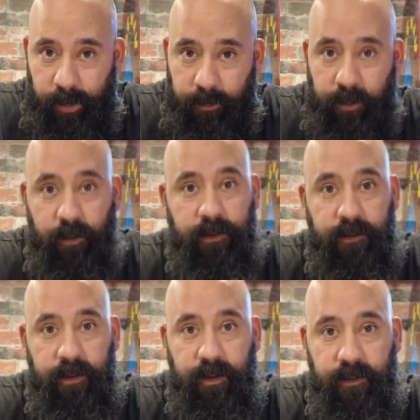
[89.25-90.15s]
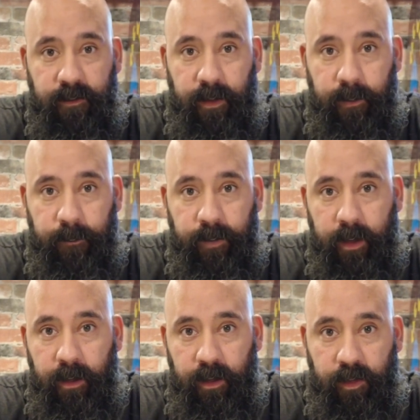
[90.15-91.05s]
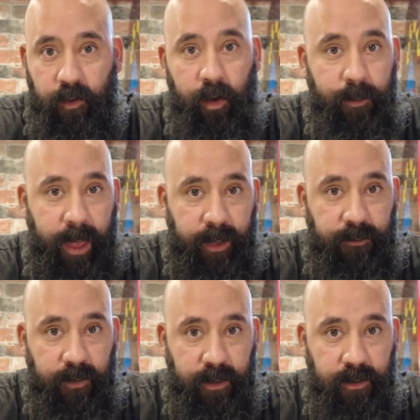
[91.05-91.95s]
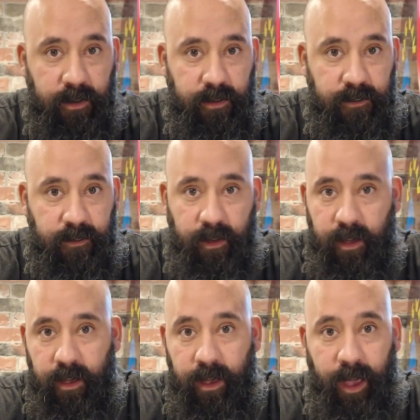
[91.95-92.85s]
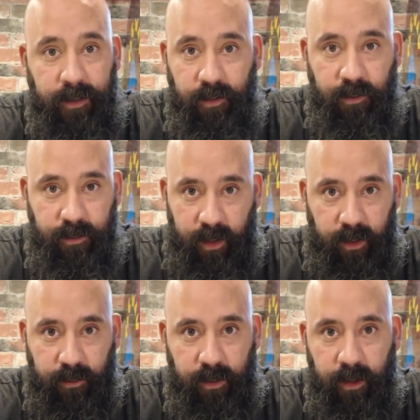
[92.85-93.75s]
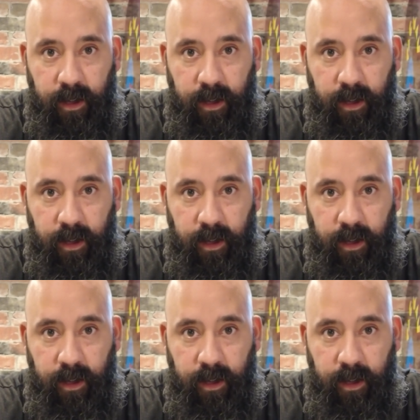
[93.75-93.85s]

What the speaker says: Maybe we'll see some throwback figures. I don't know.